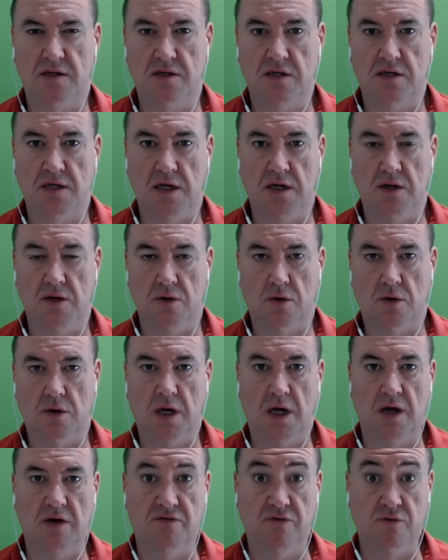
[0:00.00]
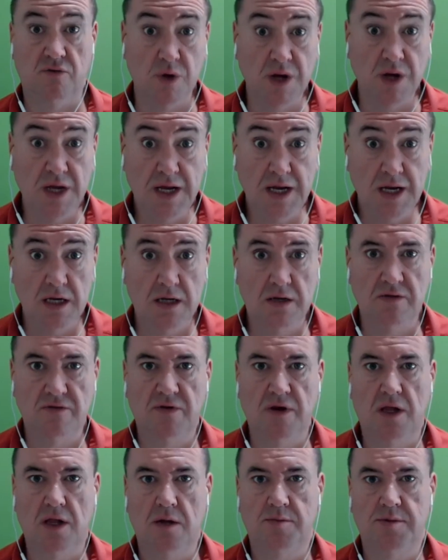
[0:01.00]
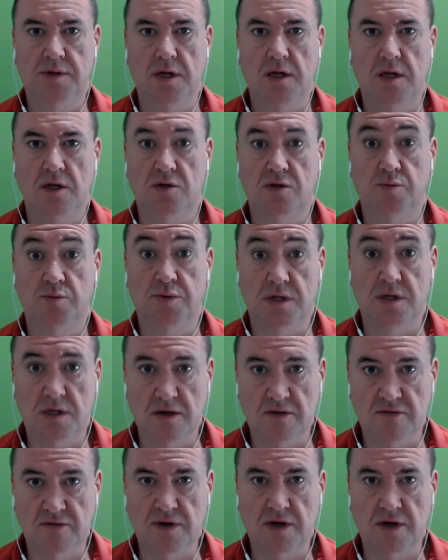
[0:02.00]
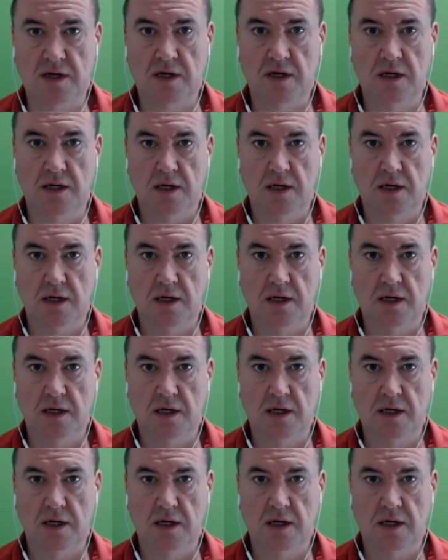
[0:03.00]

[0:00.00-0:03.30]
seen, nor have we developed any specific